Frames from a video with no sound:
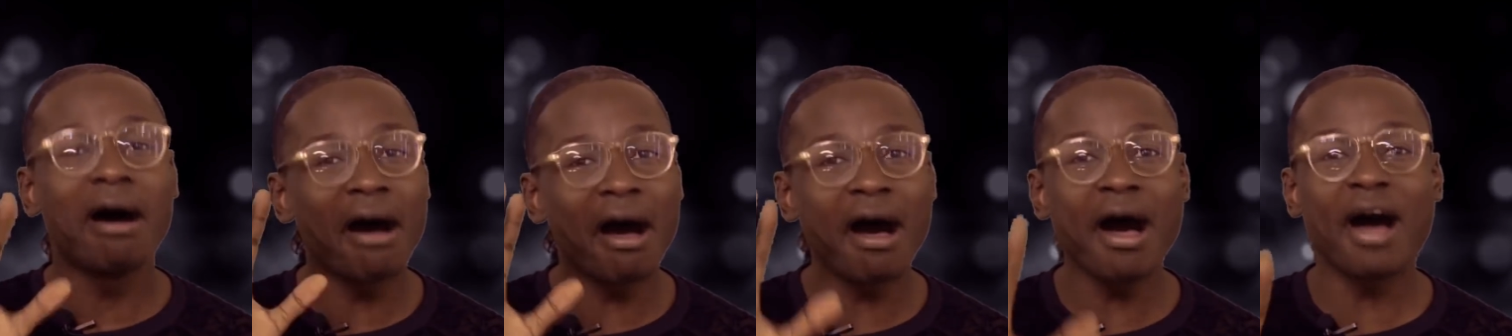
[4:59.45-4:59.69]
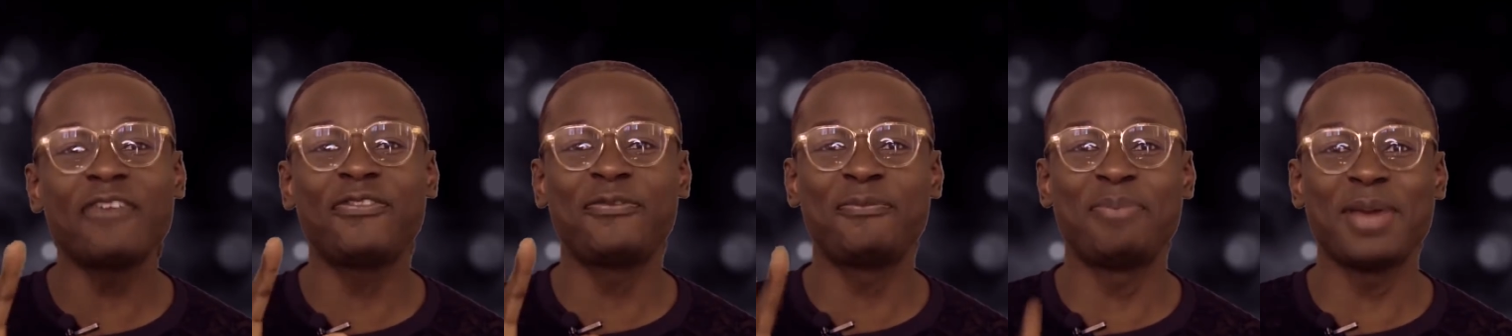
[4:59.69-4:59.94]

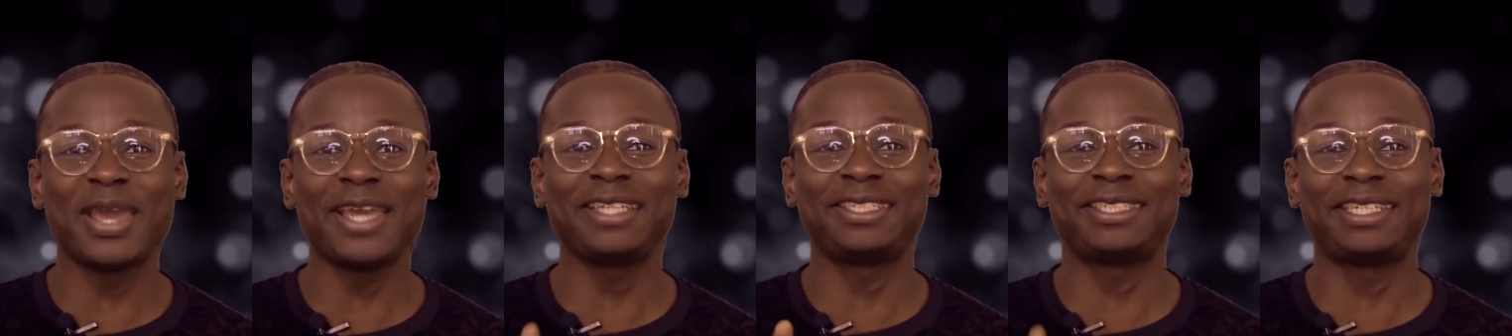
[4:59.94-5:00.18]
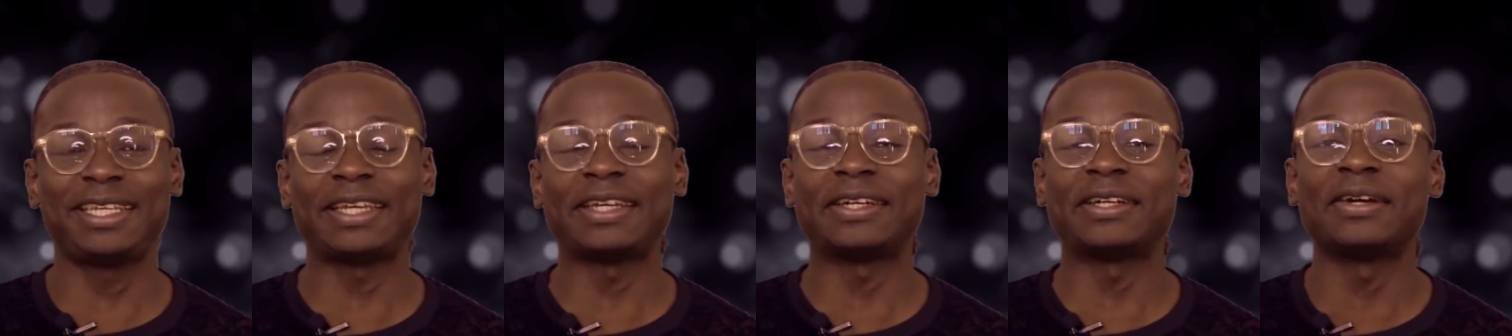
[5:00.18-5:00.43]
off
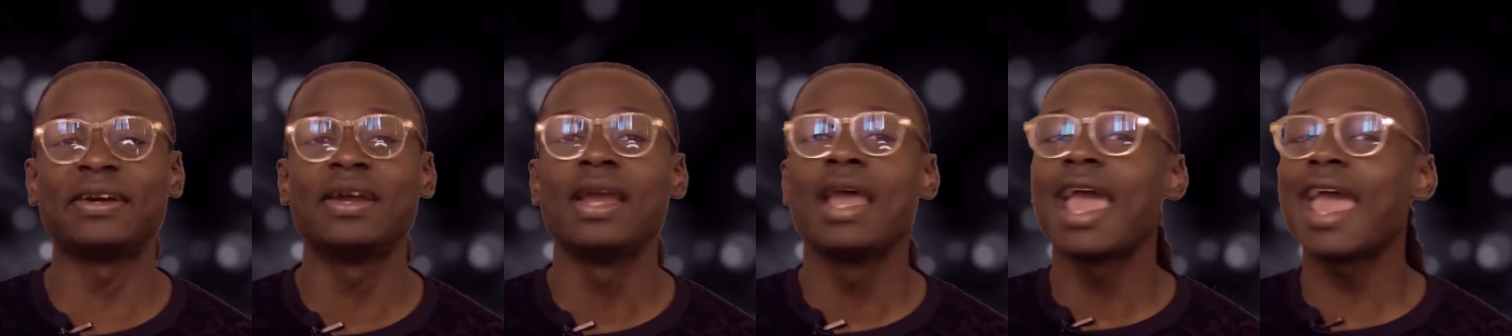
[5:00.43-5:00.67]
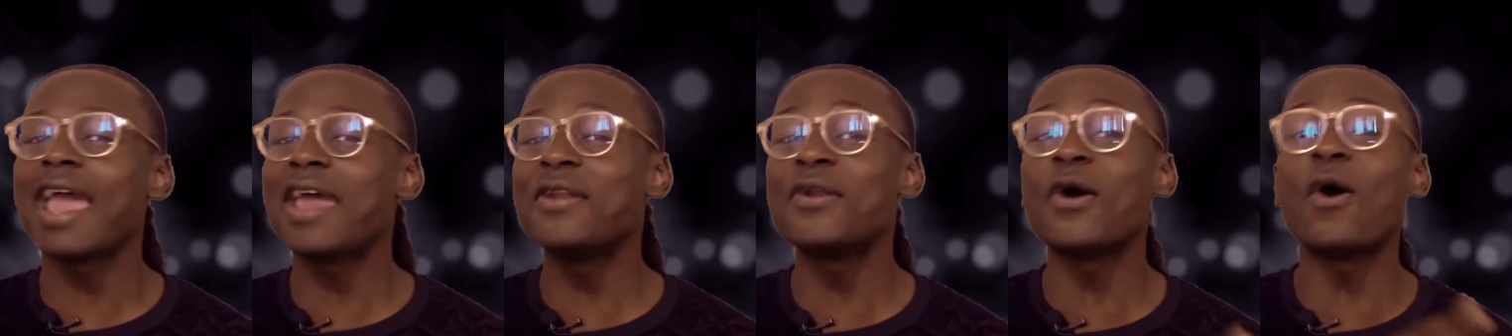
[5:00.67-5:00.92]
base here
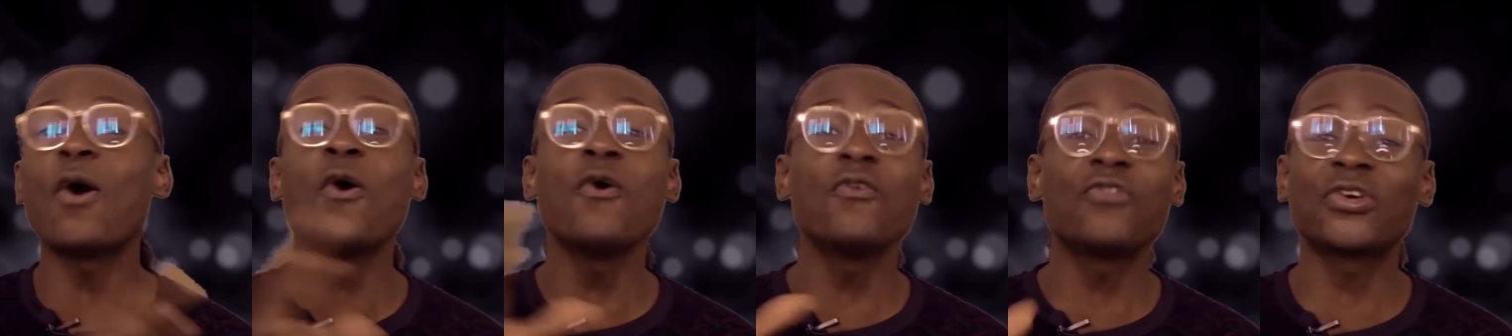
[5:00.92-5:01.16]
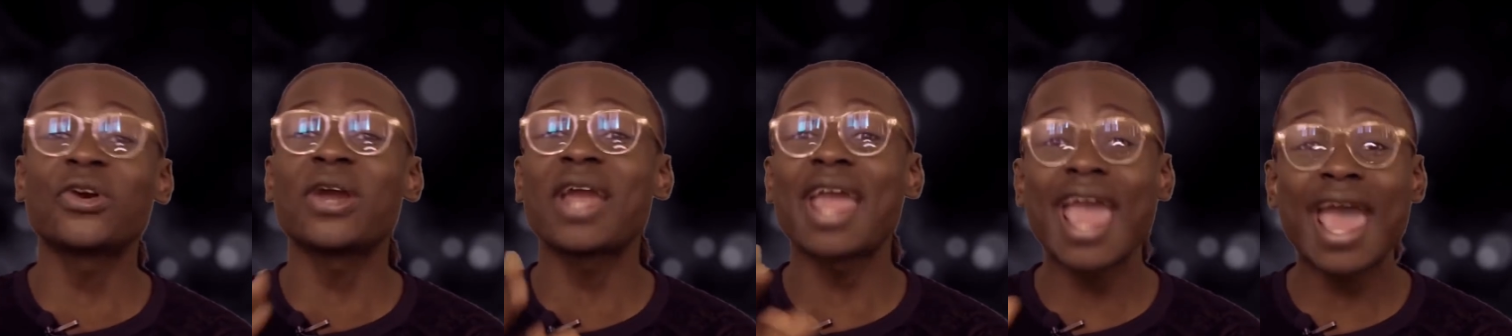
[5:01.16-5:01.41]
and
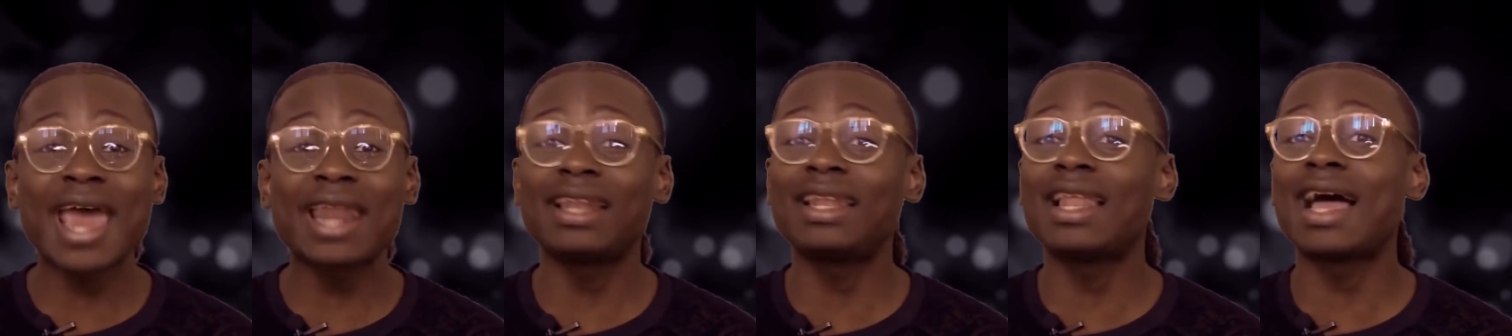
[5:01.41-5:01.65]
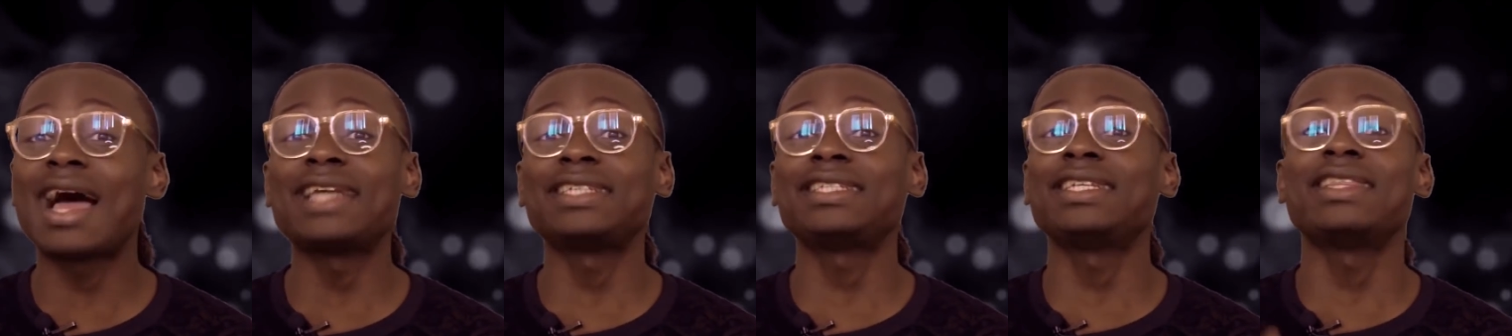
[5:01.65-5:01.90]

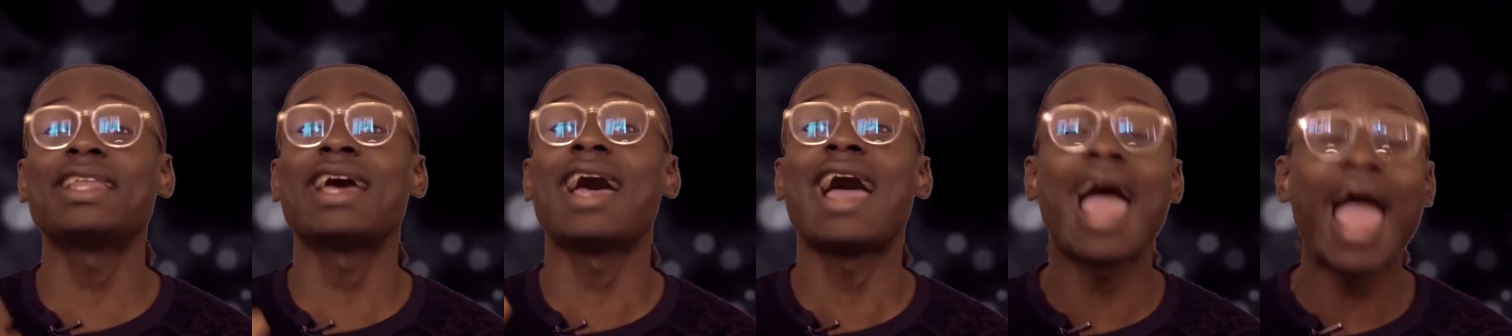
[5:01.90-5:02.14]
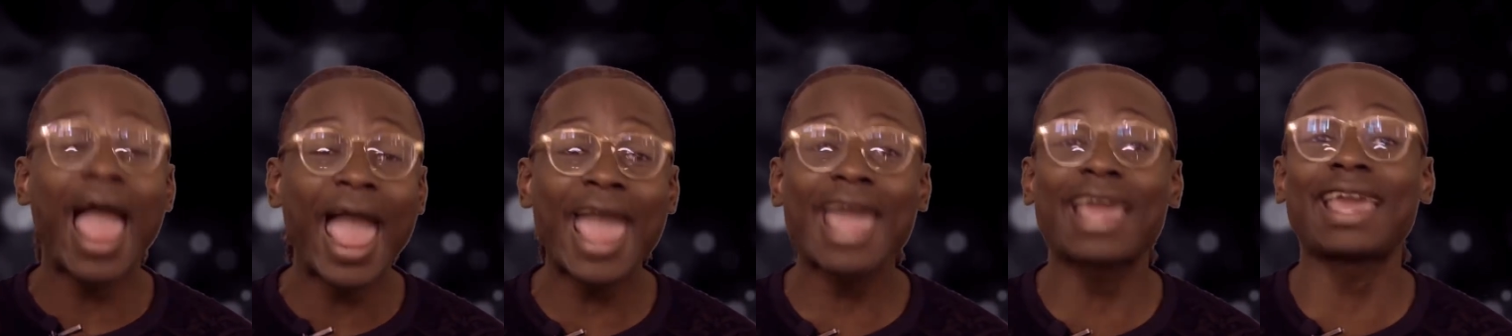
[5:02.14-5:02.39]
overanalyzing the
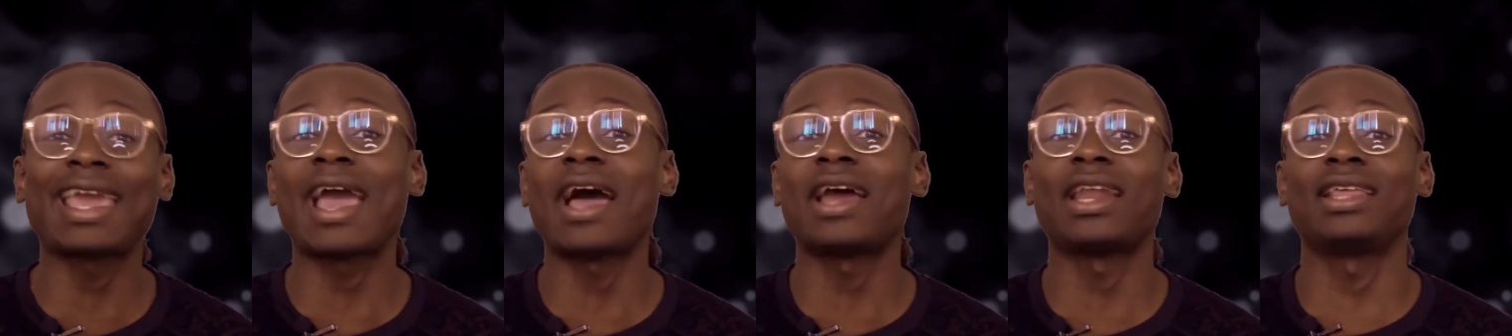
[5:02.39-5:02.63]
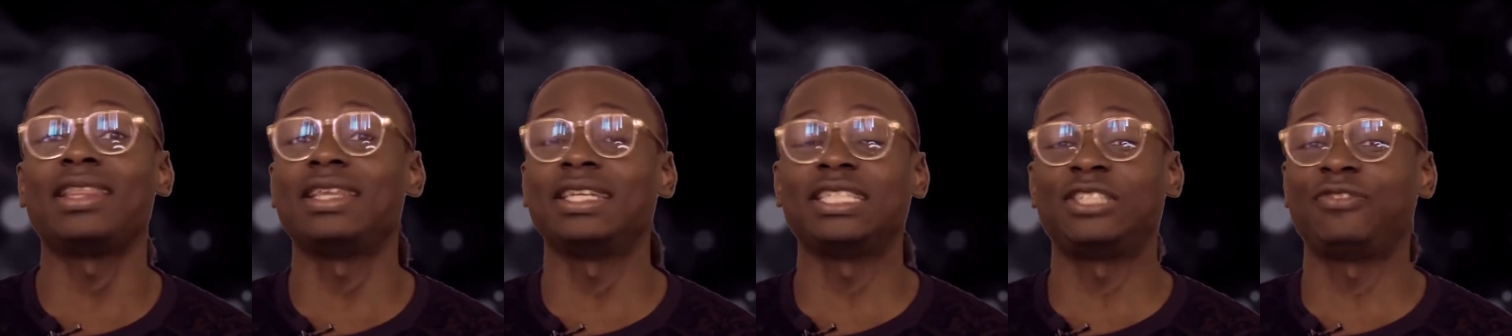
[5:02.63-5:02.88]
heck
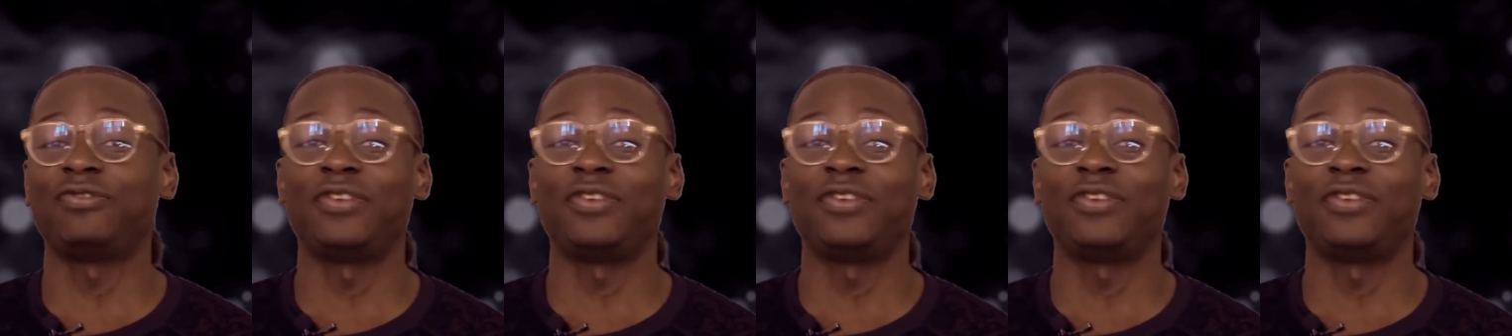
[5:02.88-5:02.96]
out of this